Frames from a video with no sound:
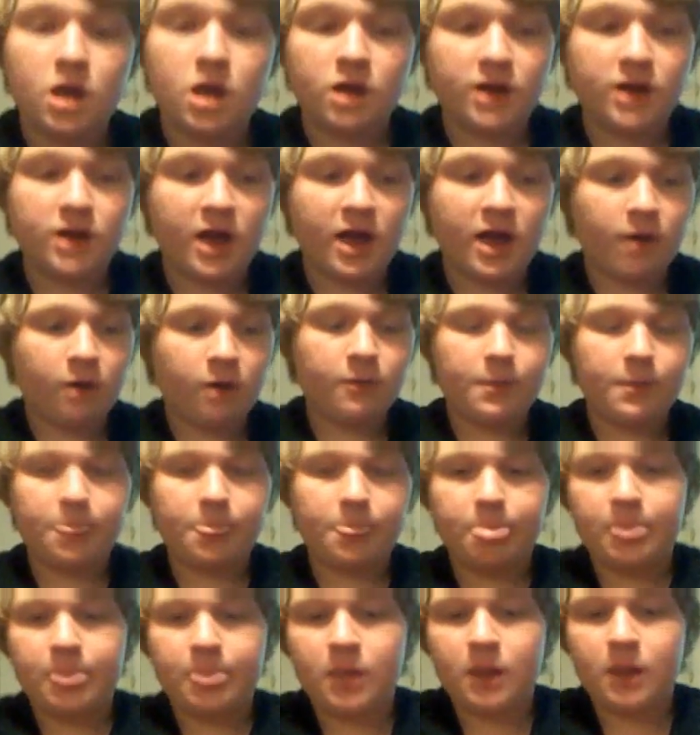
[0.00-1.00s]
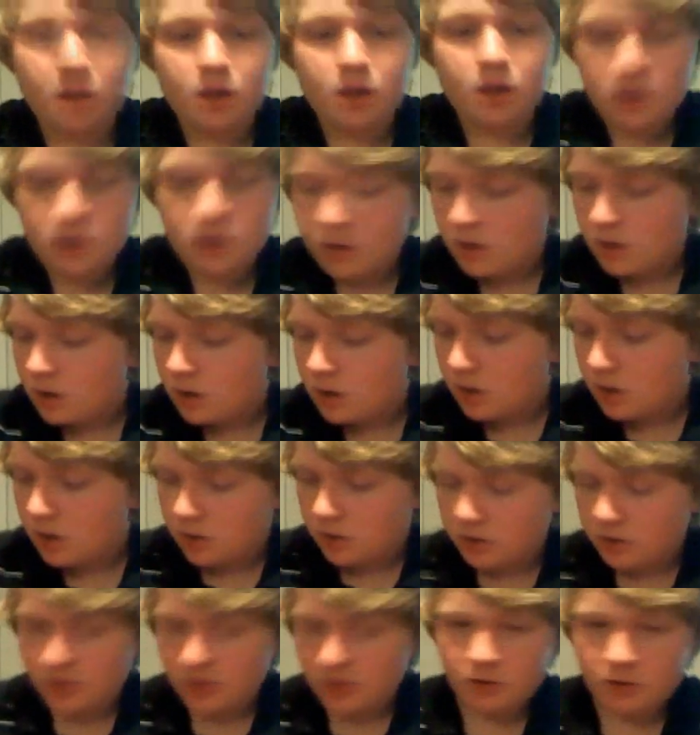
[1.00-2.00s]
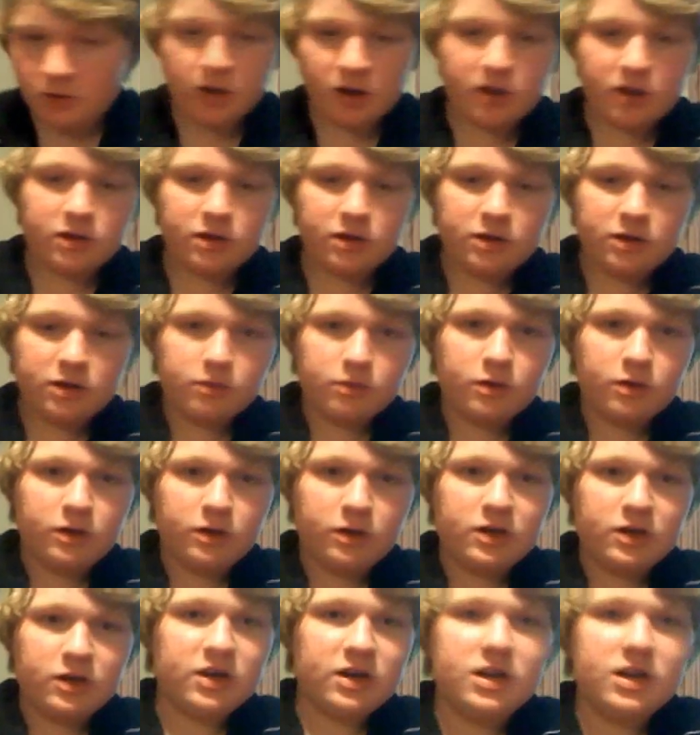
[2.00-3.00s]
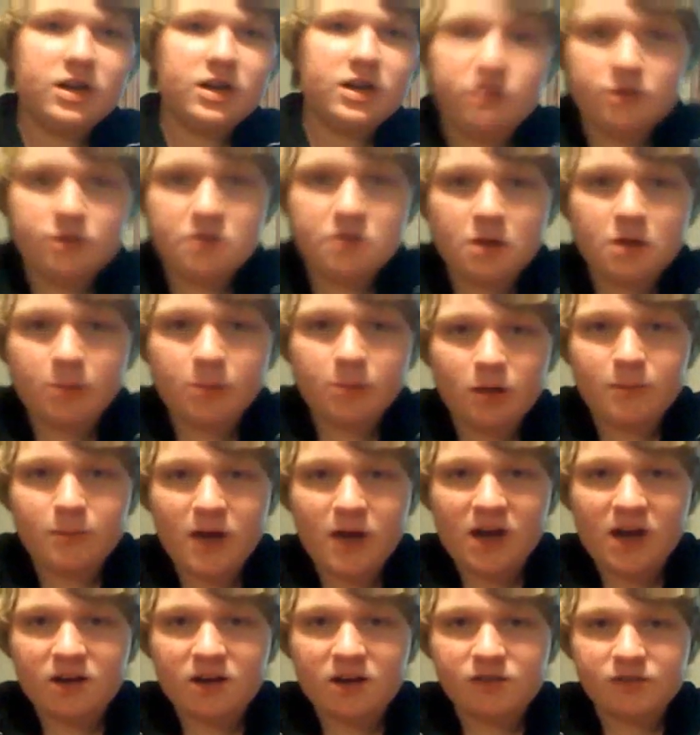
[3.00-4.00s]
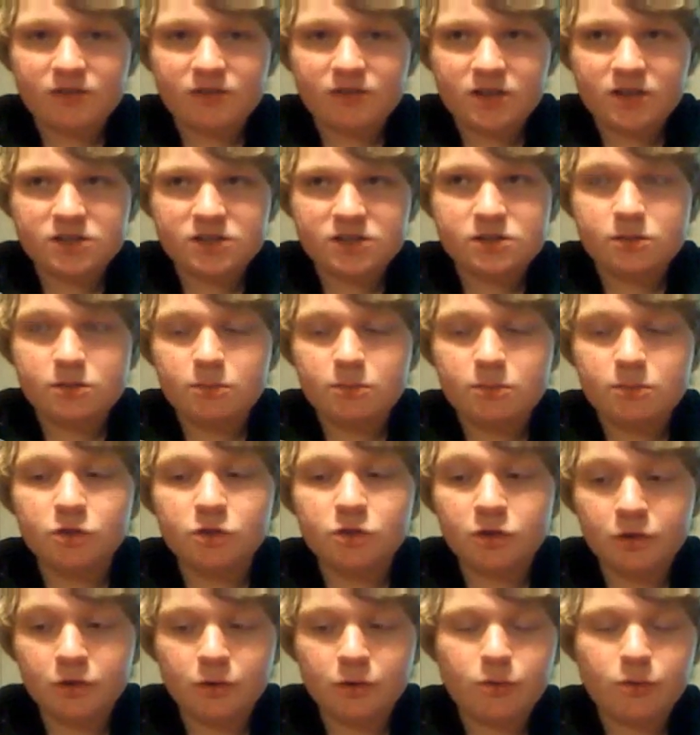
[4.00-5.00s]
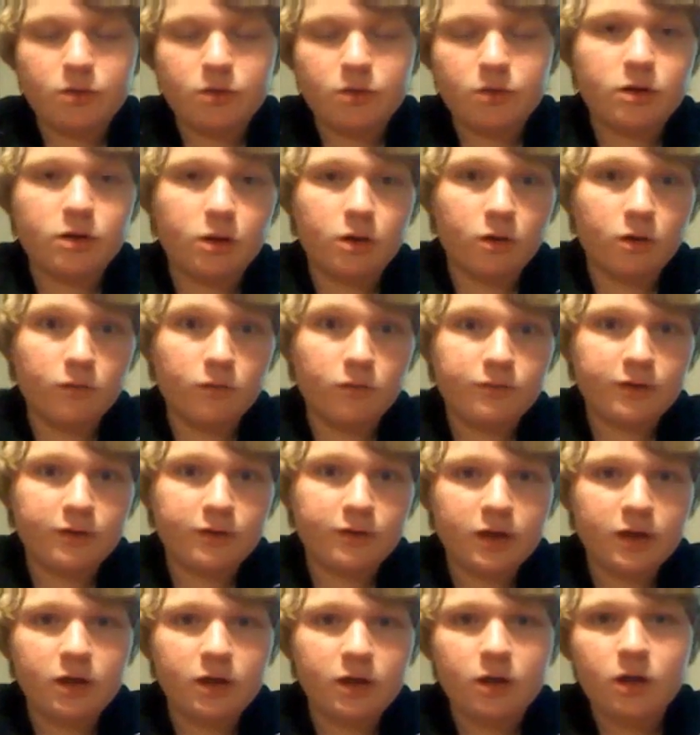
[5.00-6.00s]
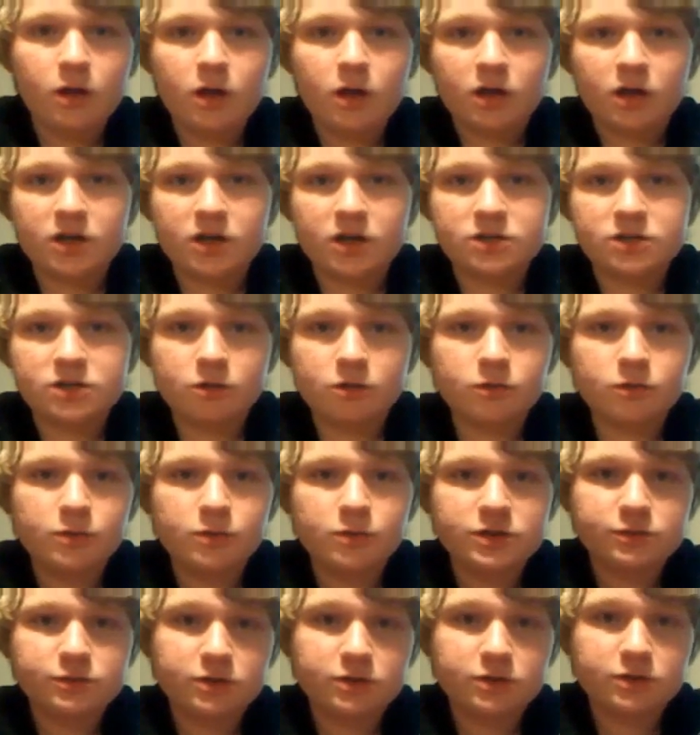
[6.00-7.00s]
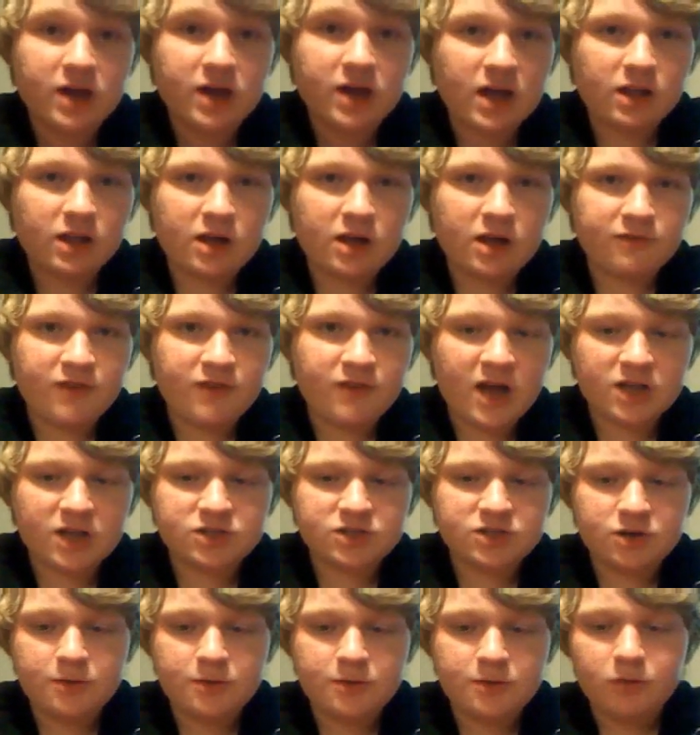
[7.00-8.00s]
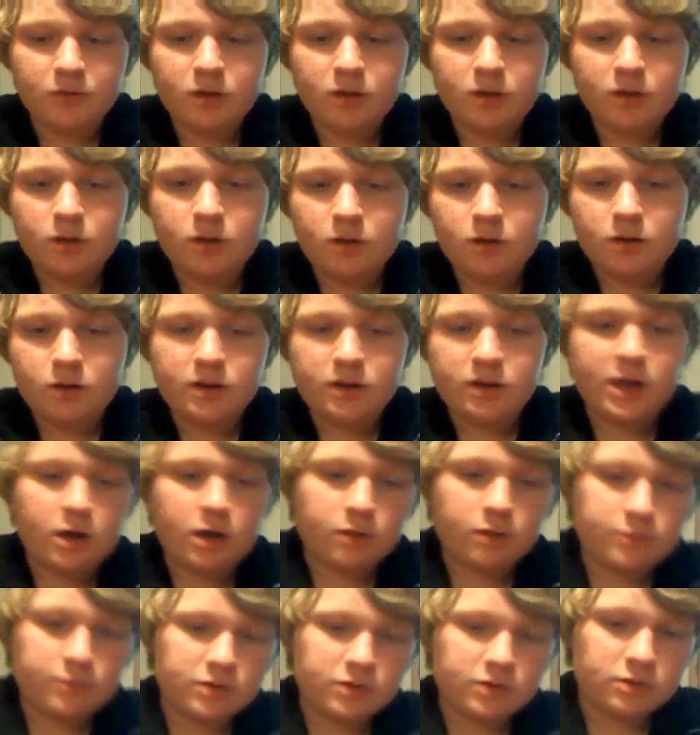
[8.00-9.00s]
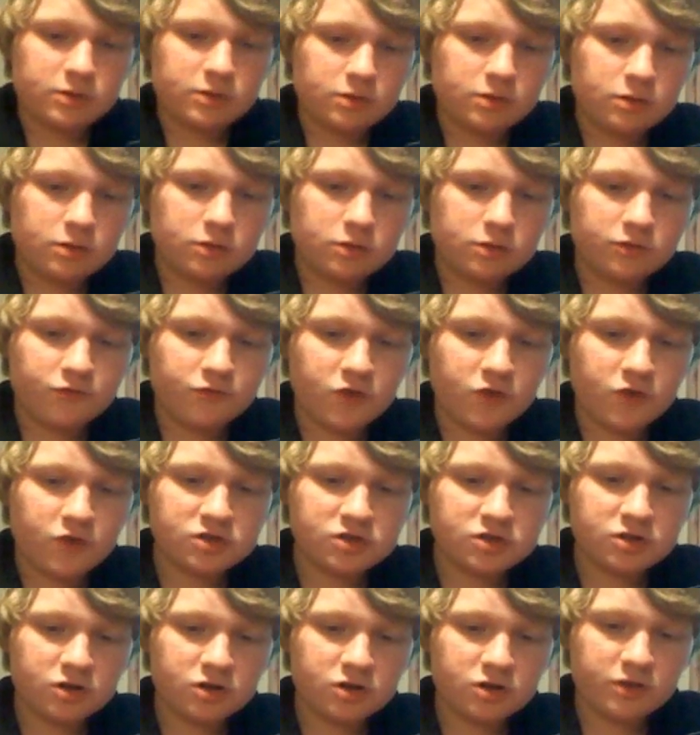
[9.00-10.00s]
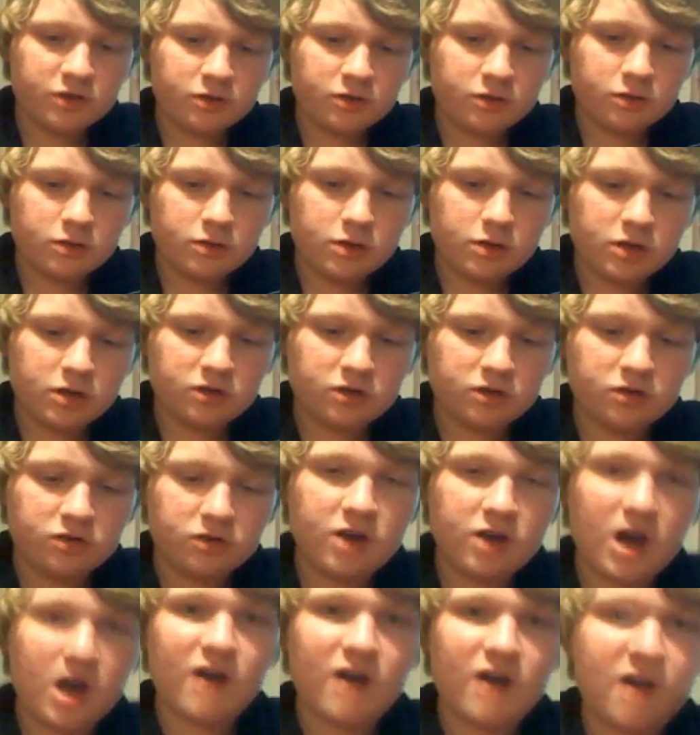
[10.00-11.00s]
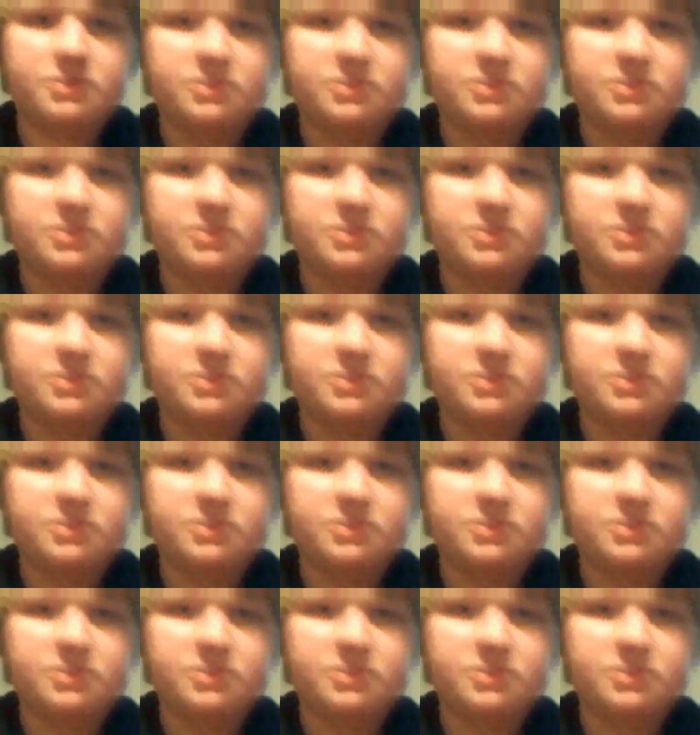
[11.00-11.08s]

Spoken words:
Now, you're gonna need two AA batteries for this, new, hopefully, because old ones will die a lot faster. Now, first turn it to the off